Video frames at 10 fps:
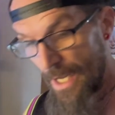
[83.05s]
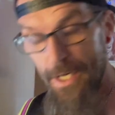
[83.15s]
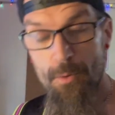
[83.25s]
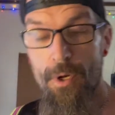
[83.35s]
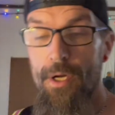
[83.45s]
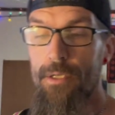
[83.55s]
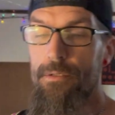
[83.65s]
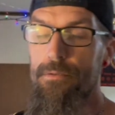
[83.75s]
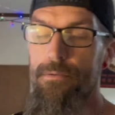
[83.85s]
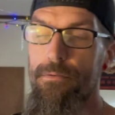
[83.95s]
anywhere.
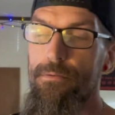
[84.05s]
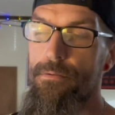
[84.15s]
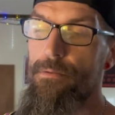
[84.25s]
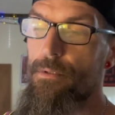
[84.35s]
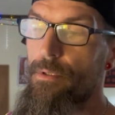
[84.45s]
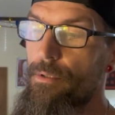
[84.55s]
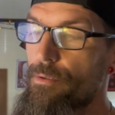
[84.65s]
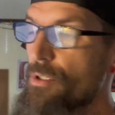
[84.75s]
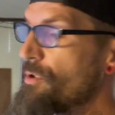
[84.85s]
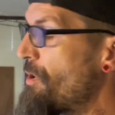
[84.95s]

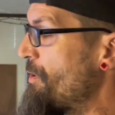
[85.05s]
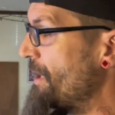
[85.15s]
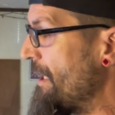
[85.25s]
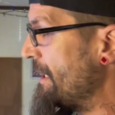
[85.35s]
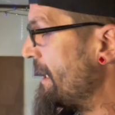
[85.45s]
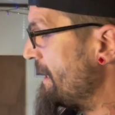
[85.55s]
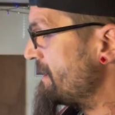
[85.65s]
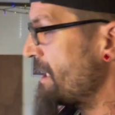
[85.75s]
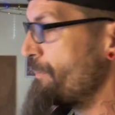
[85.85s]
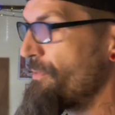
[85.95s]
You can grow any
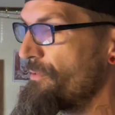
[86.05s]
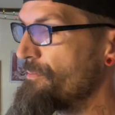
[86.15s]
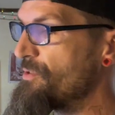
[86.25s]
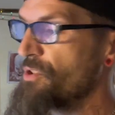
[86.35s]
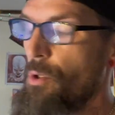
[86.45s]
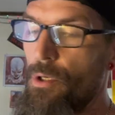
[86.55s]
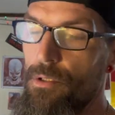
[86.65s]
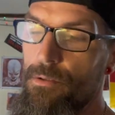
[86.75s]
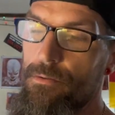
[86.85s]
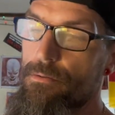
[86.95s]
type of soil.